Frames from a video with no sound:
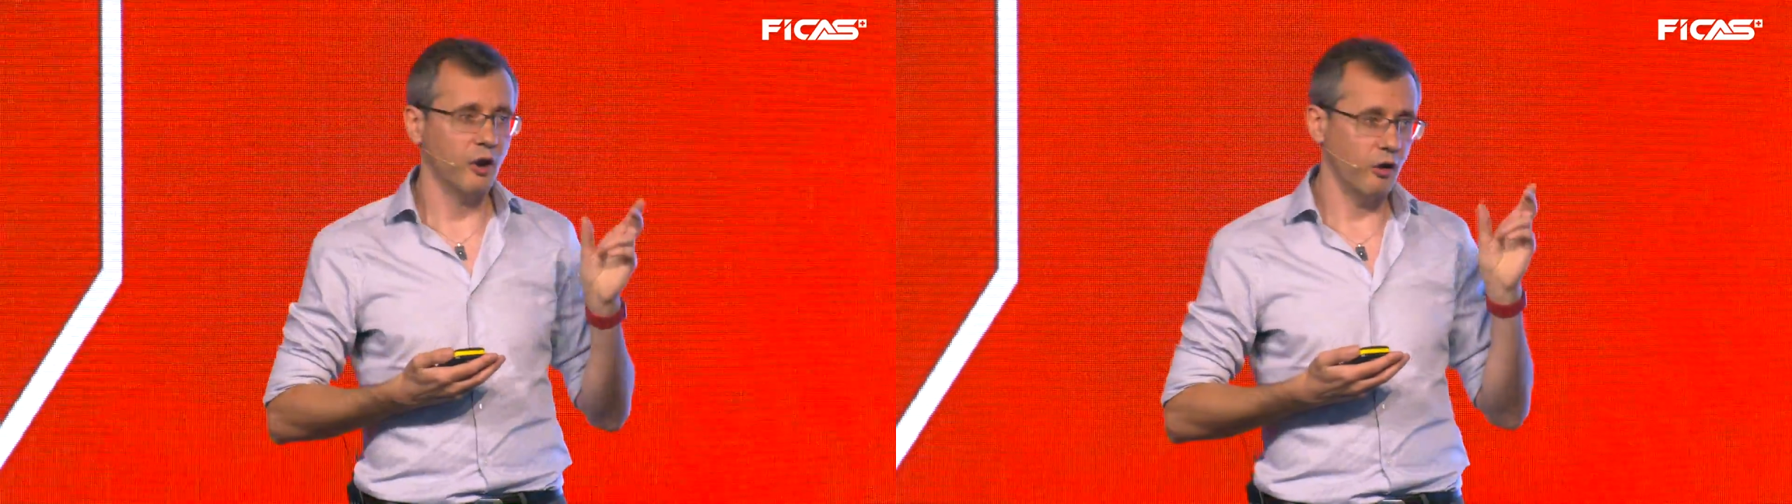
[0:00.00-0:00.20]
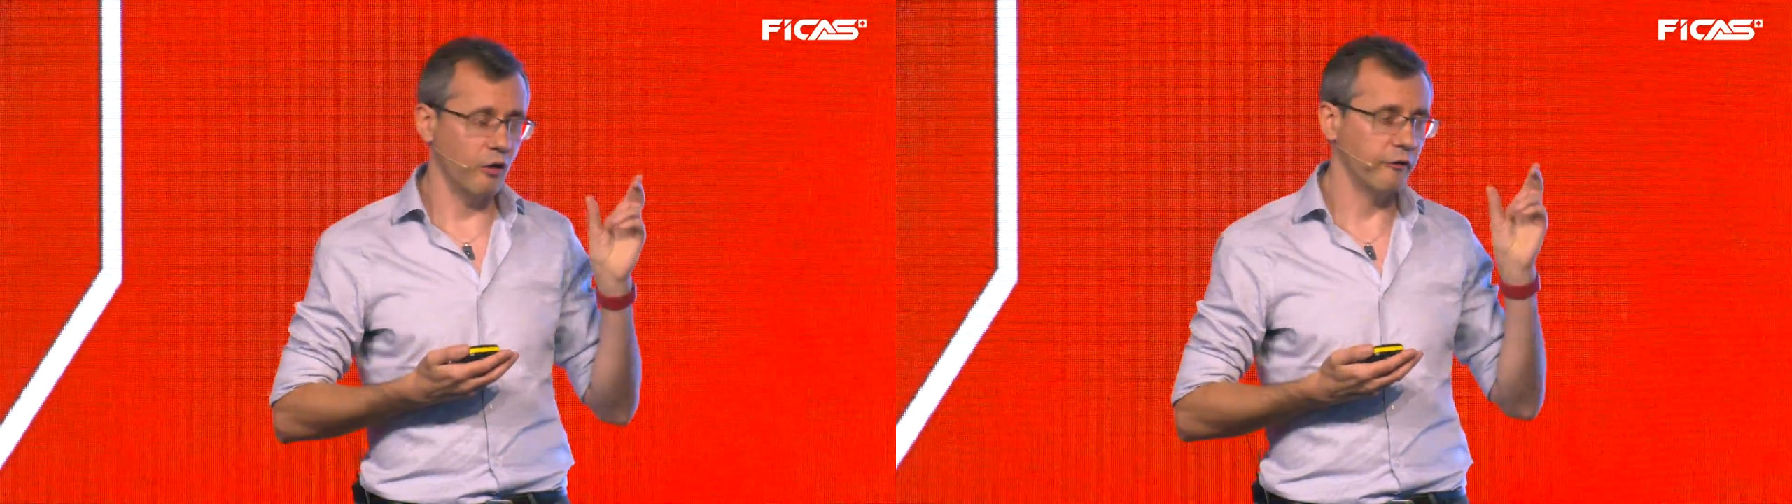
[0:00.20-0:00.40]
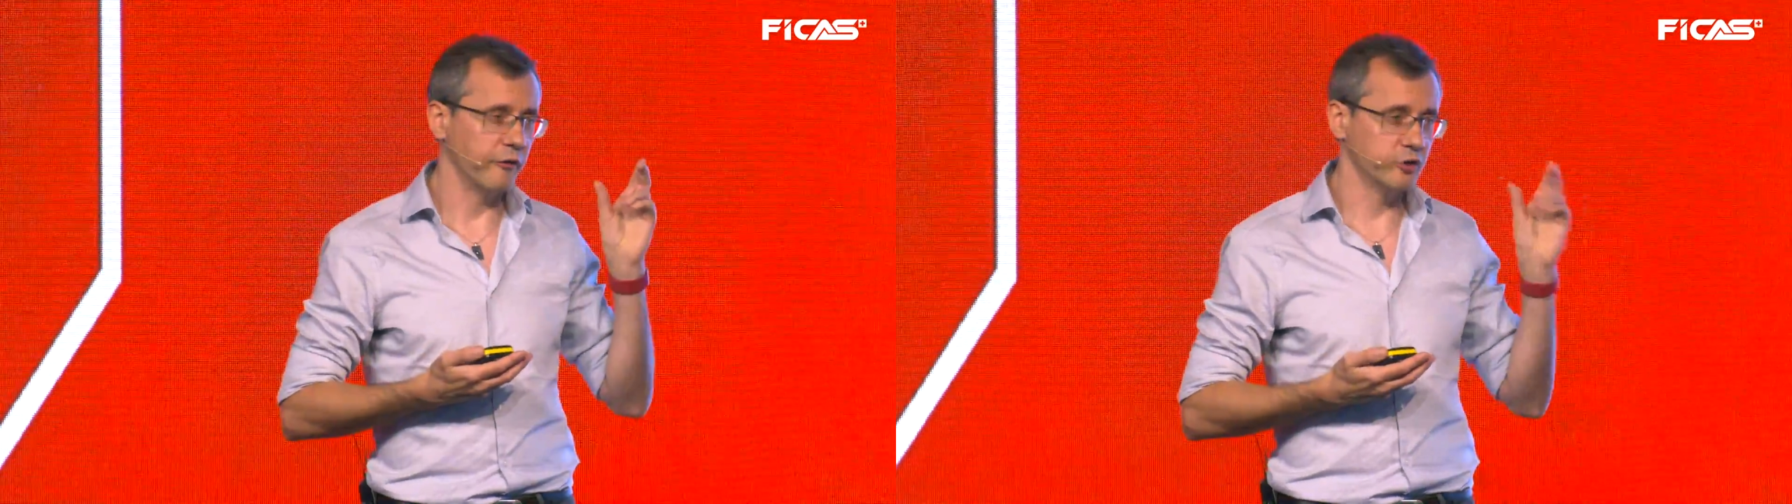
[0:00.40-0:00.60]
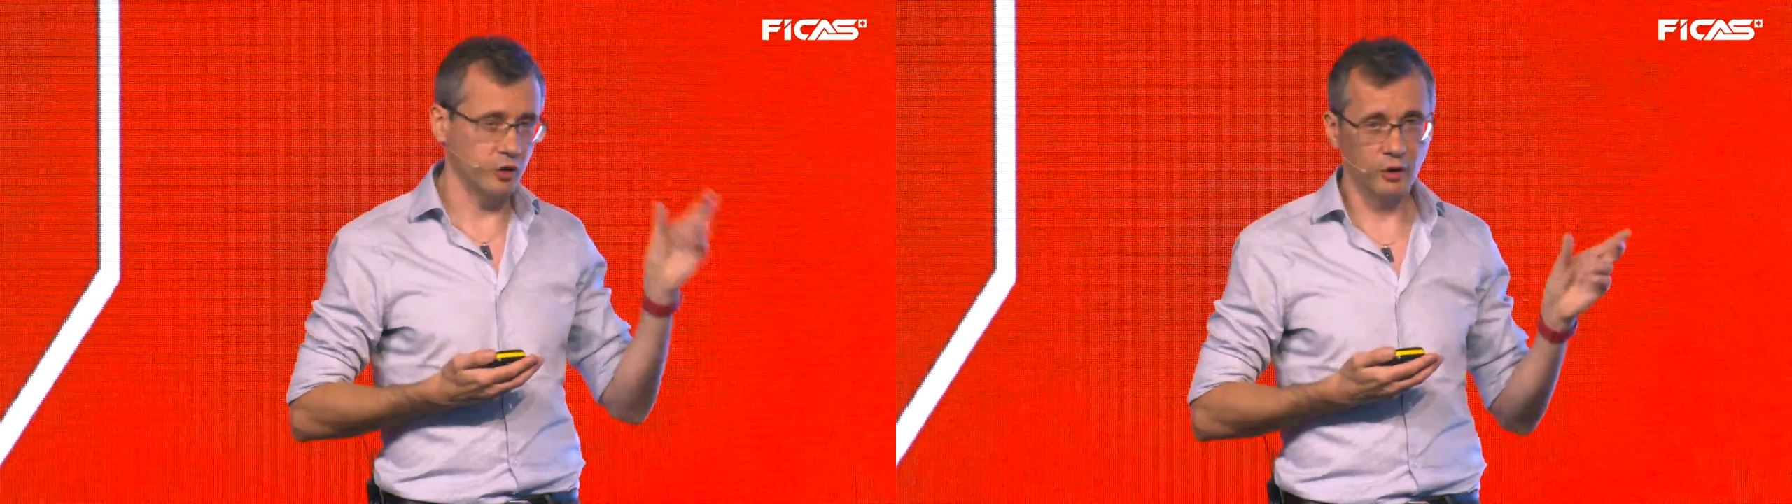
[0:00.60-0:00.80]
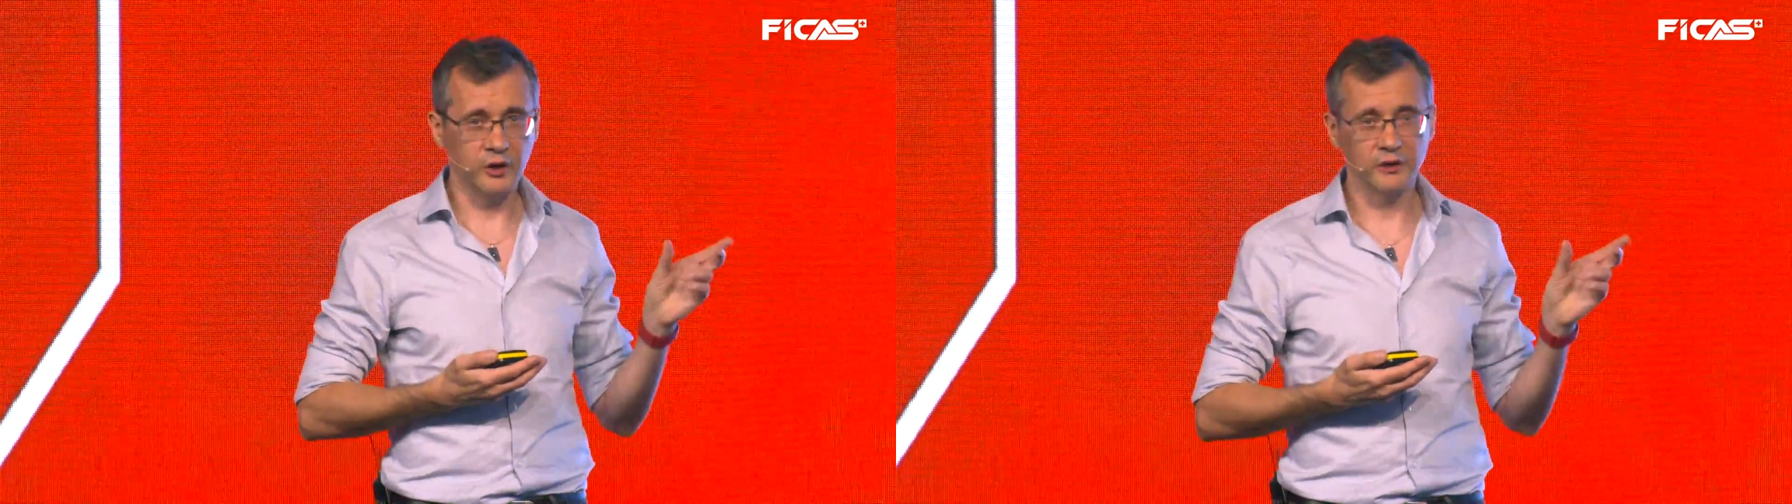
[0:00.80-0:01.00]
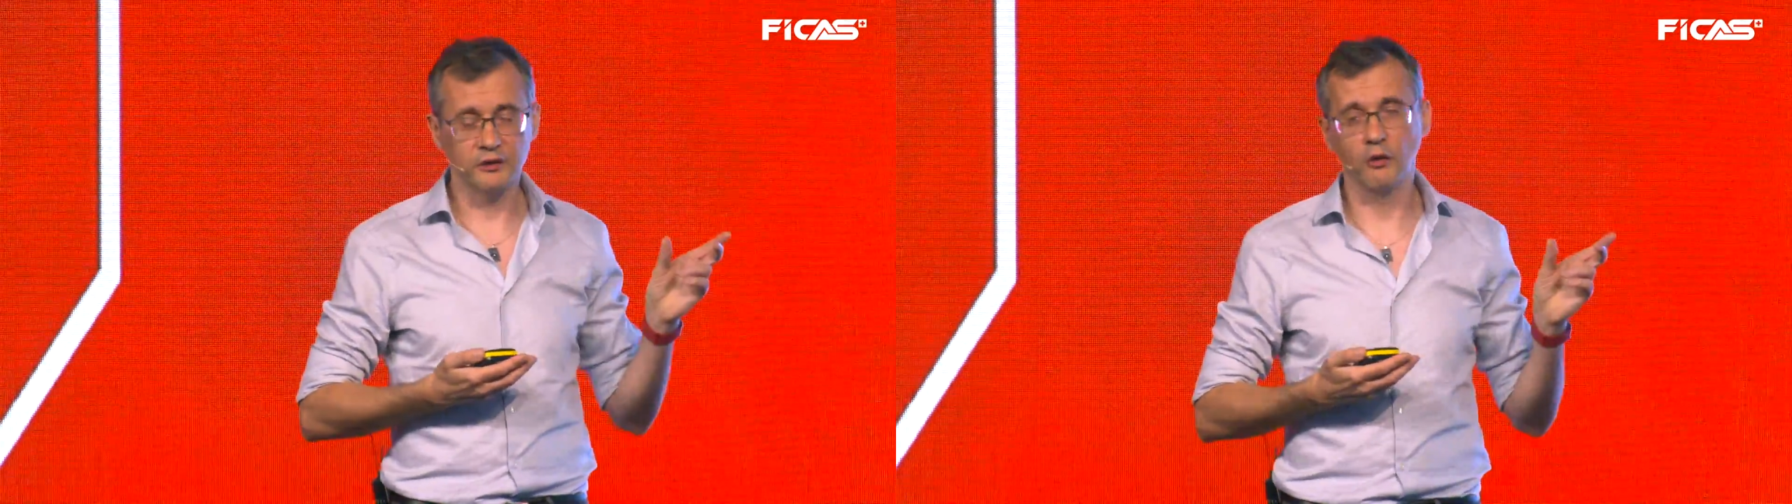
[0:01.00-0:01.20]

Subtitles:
of tokens